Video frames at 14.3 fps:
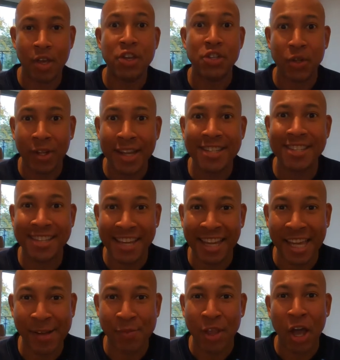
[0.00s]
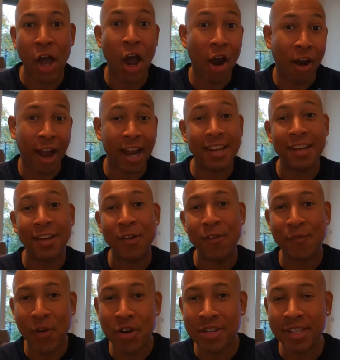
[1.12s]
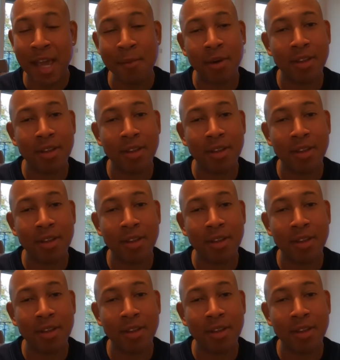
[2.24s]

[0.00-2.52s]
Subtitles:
So let's get it. All right, first game